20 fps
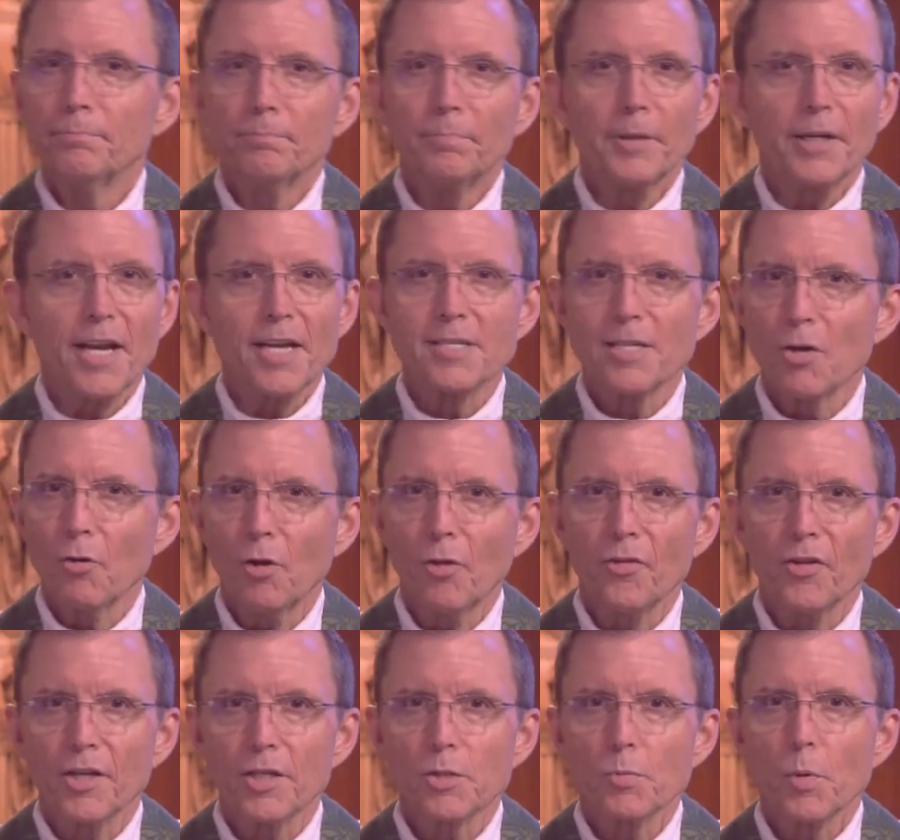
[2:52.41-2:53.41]
But as in all
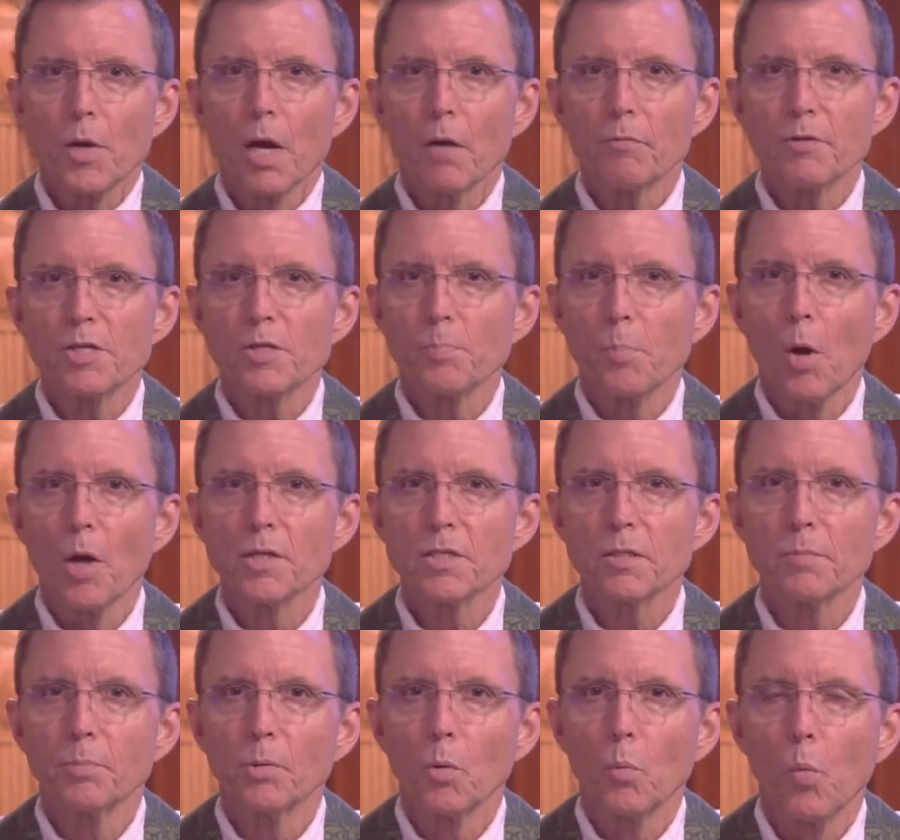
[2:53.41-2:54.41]
things, we are
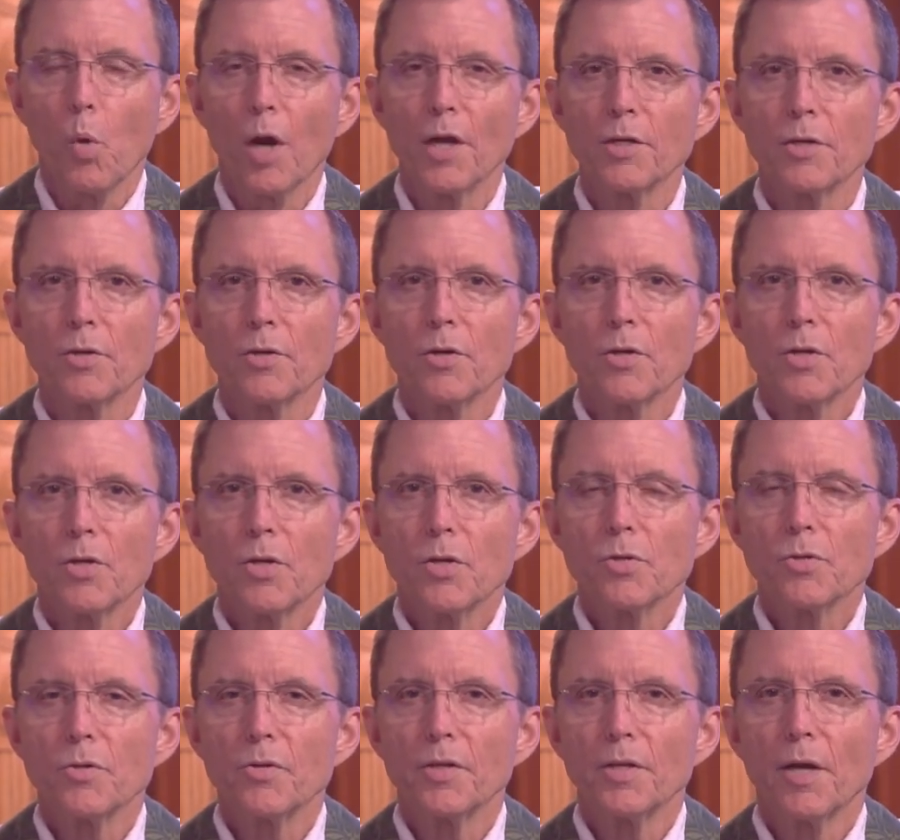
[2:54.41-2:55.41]
responsible one
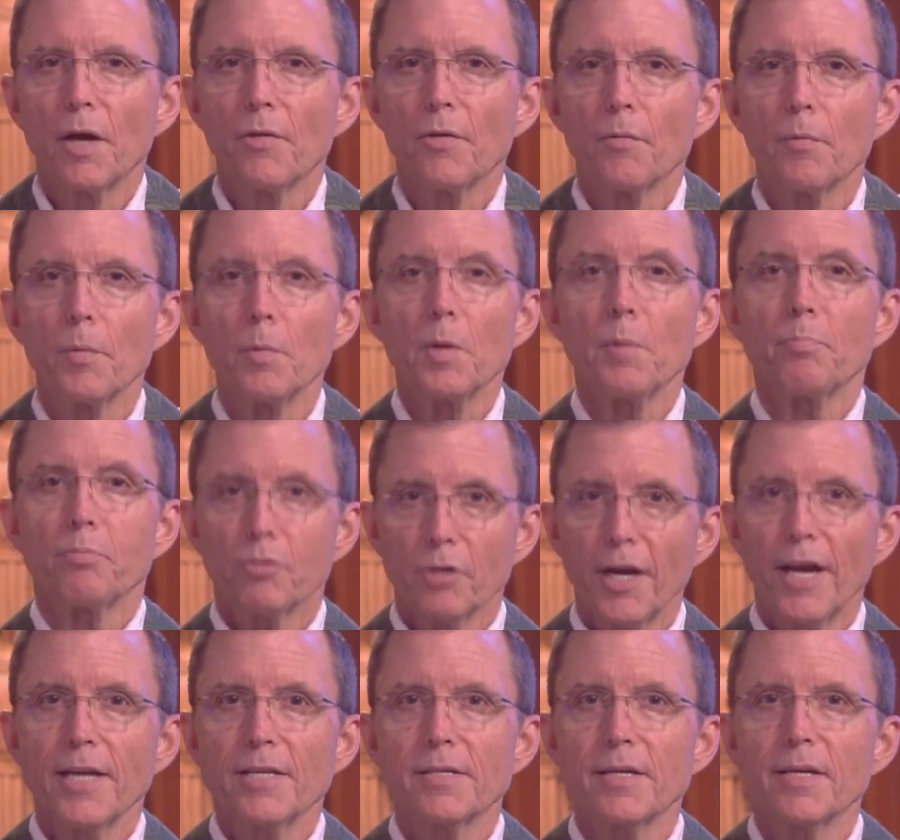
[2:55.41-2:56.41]
to the other. And we
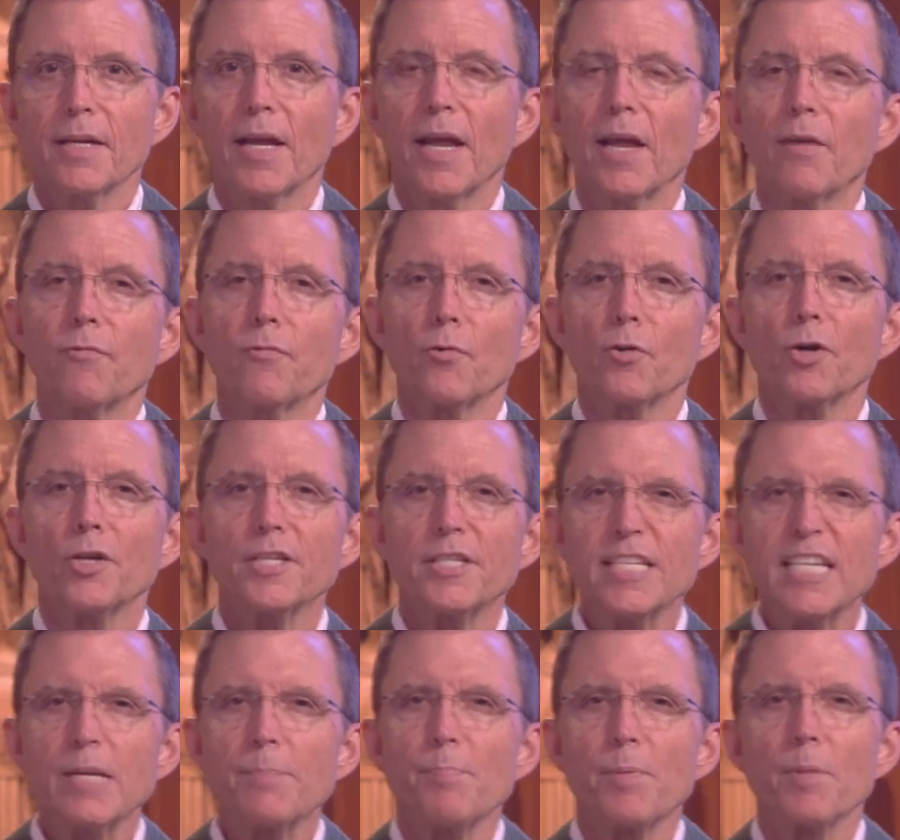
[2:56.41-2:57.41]
pray today for a
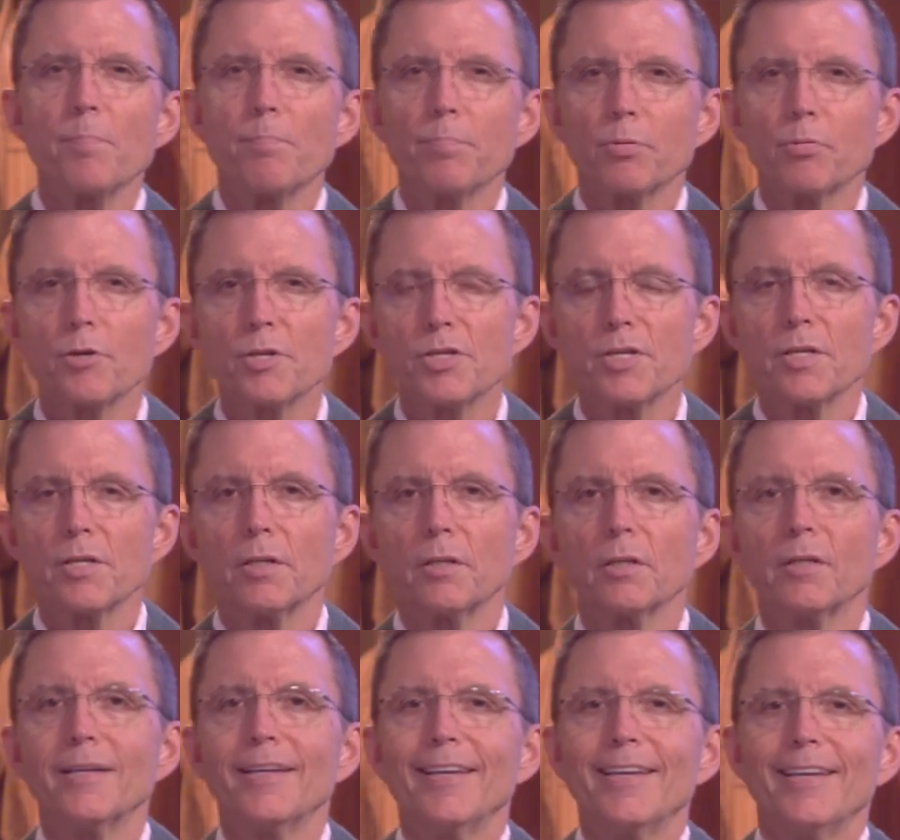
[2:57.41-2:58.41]
deep and
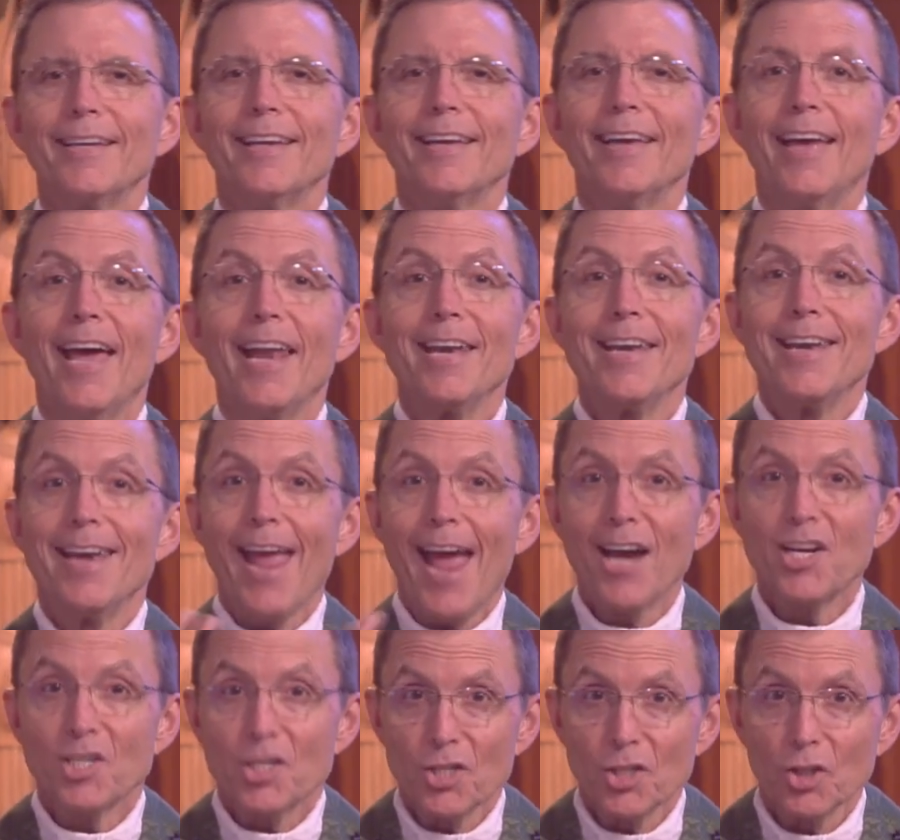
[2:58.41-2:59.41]
personal and
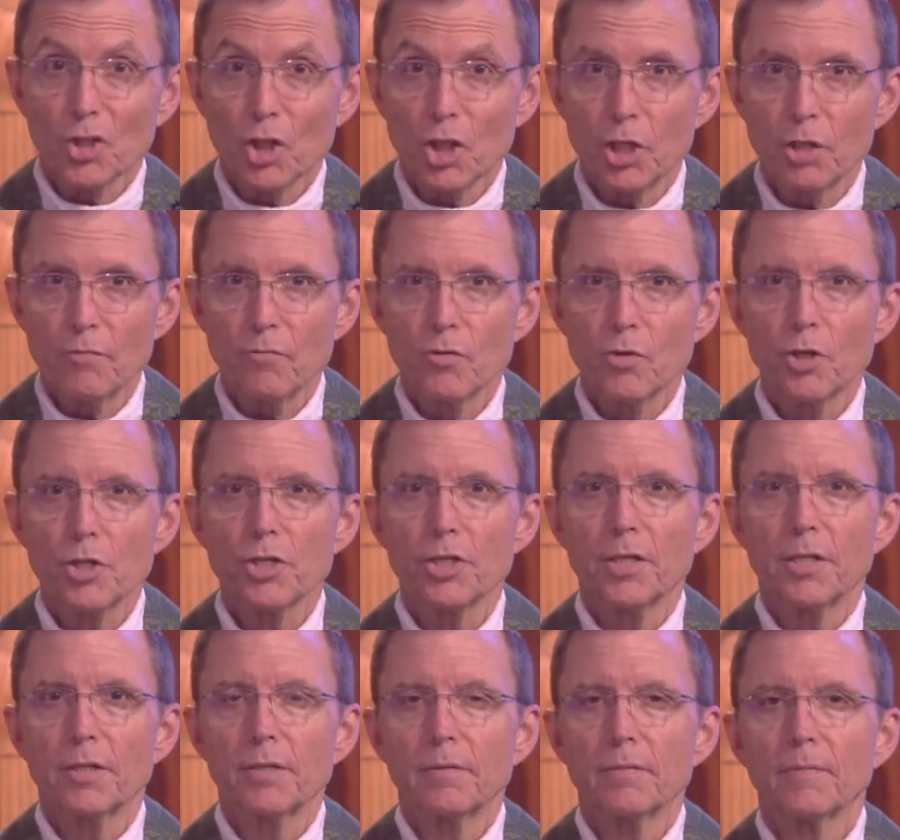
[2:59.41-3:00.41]
national
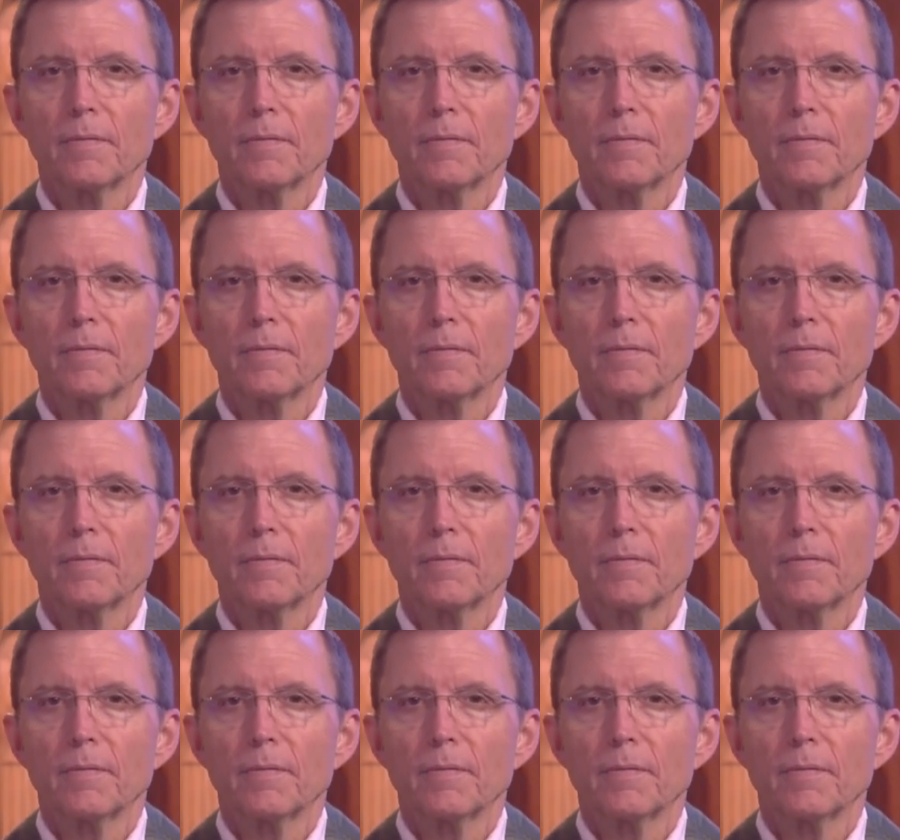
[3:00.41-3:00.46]
conversion.